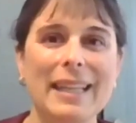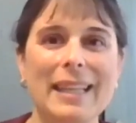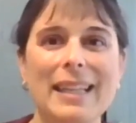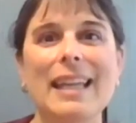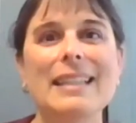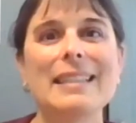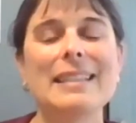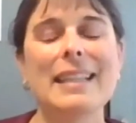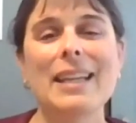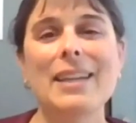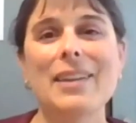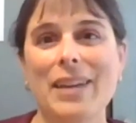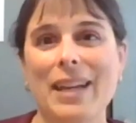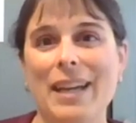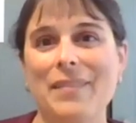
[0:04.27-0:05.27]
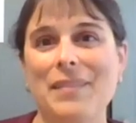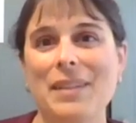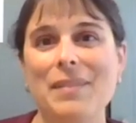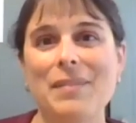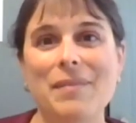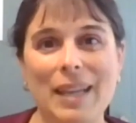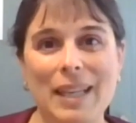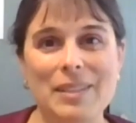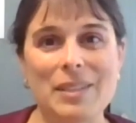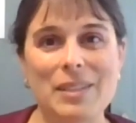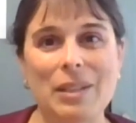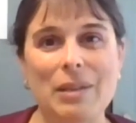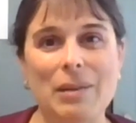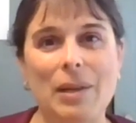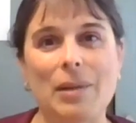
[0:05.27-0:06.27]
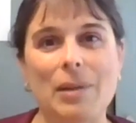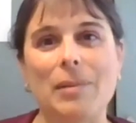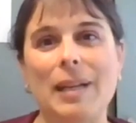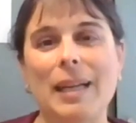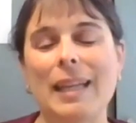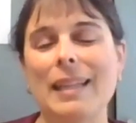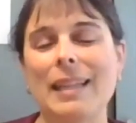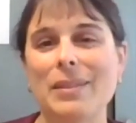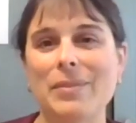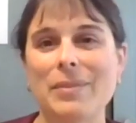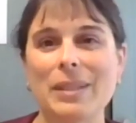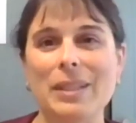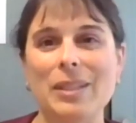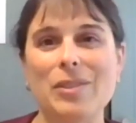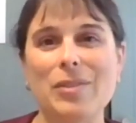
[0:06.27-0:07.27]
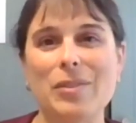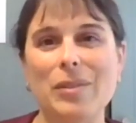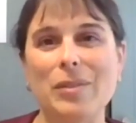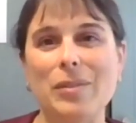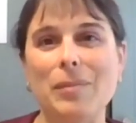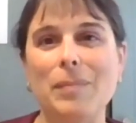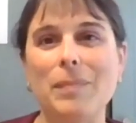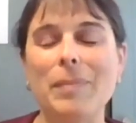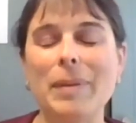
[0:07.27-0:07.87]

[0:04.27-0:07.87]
They say you have to invest to grow, and that's really true.